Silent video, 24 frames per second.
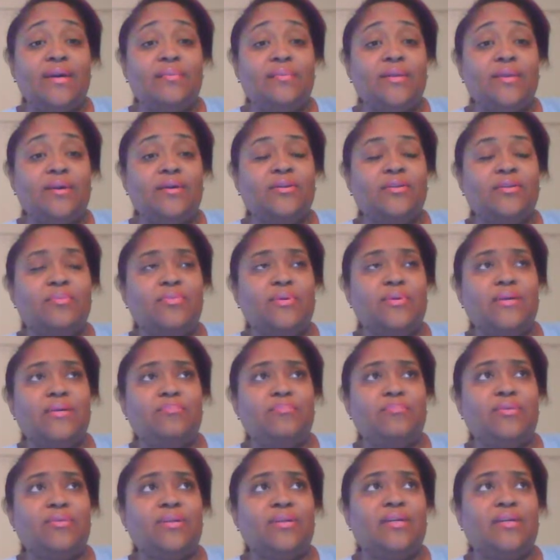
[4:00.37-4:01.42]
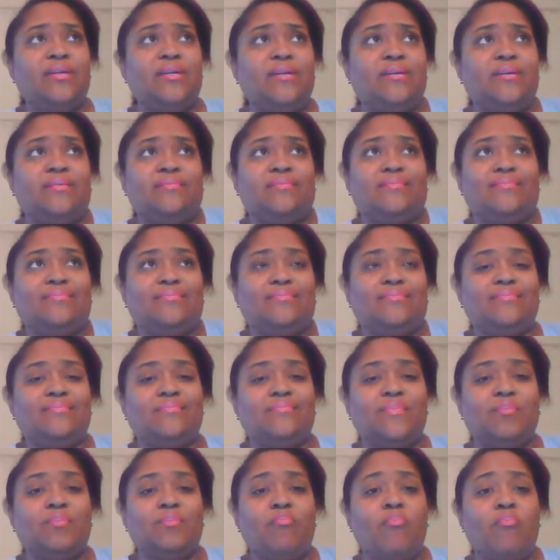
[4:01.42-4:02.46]
I'm not going to be putting
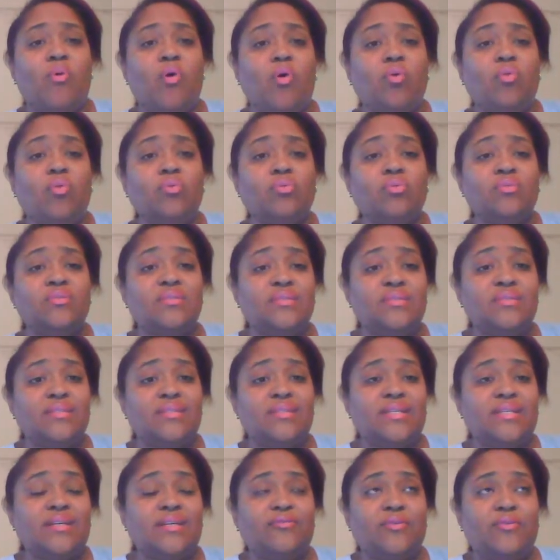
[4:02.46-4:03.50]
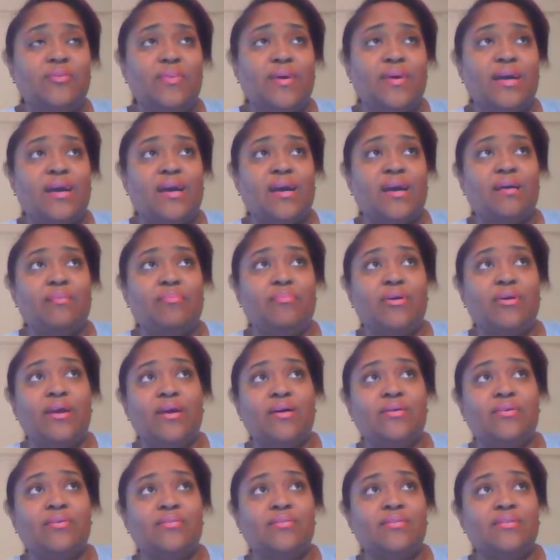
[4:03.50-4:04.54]
molds and stuff on my
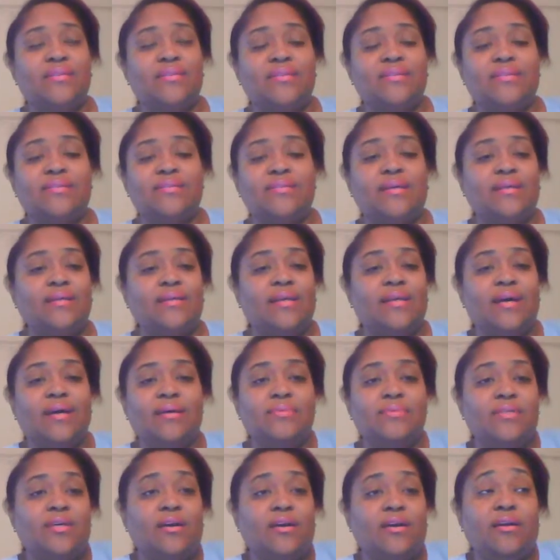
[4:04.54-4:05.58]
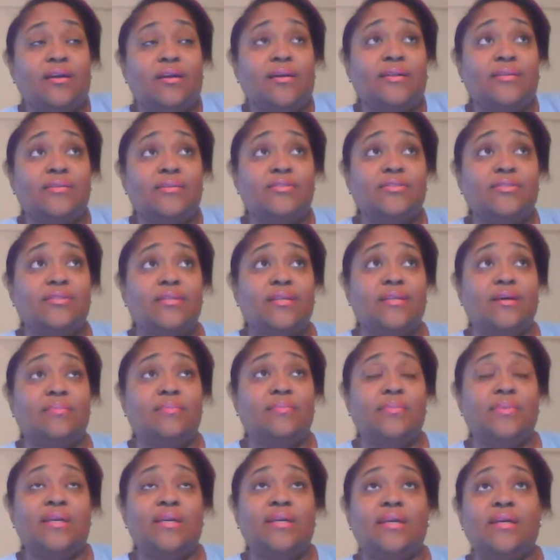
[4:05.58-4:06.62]
eyebrows and things like that. I'm sorry, that's just not
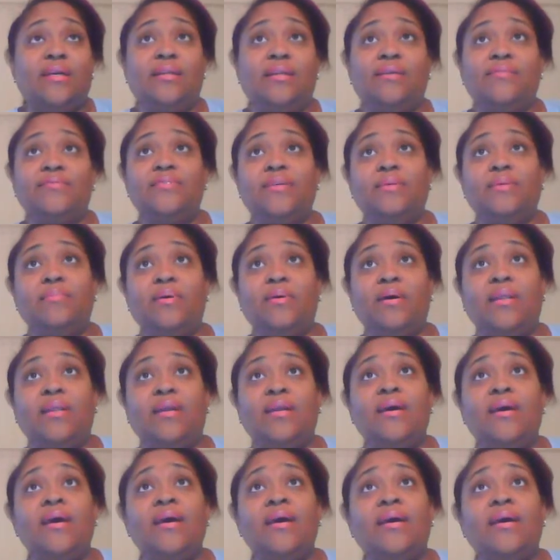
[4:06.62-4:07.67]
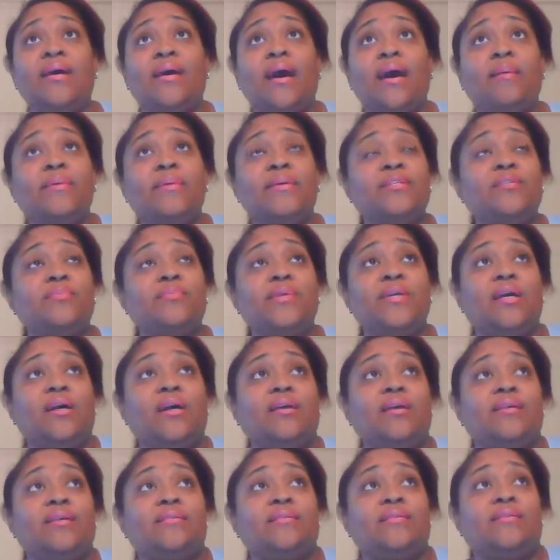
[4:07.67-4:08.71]
me. And if somebody, I mean, to be
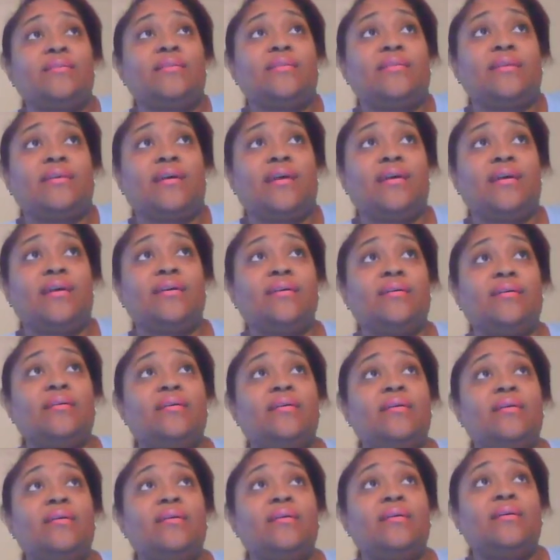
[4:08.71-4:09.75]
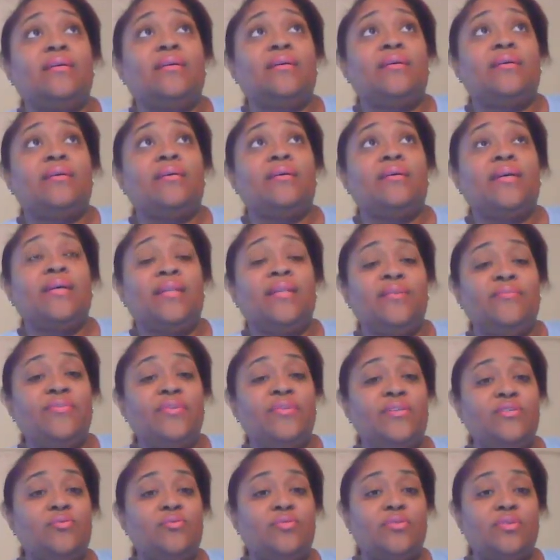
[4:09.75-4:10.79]
honest, the kind of
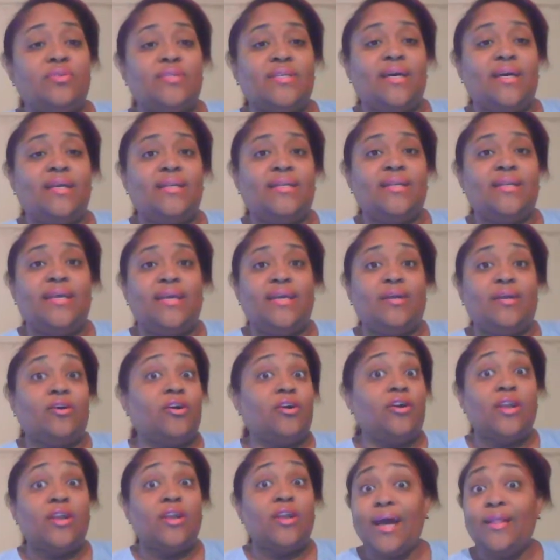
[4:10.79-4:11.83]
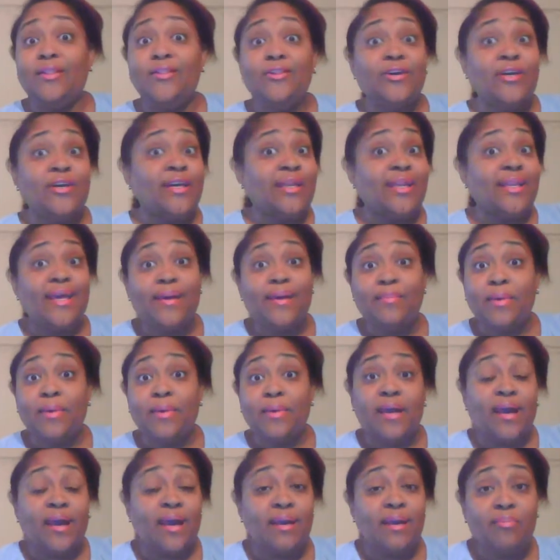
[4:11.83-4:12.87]
individuals I date are not looking at
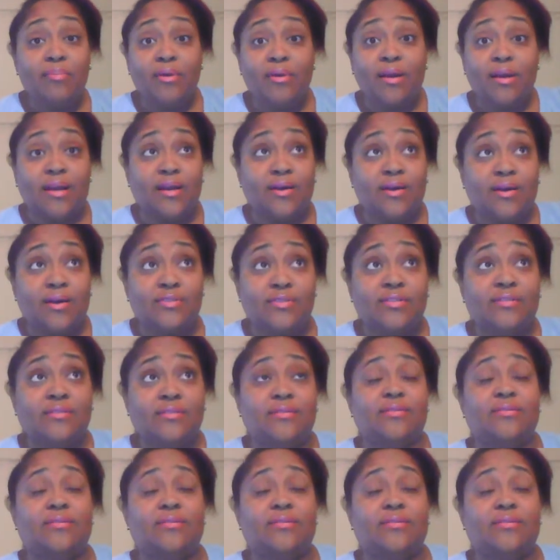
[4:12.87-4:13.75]
my eyebrows.